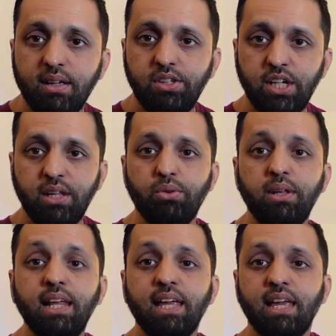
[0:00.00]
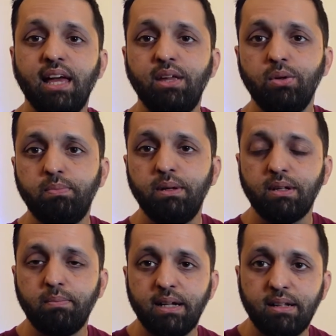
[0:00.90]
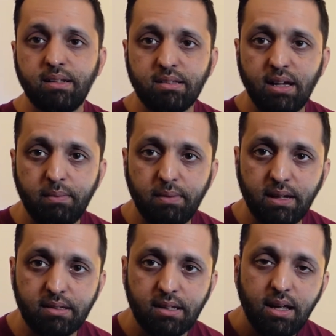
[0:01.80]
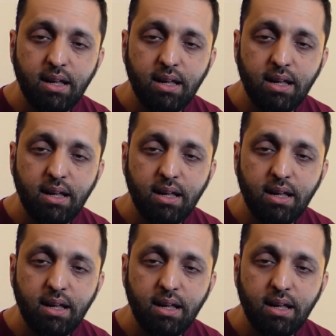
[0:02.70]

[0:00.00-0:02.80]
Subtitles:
genuinely care, you'll build a better design, because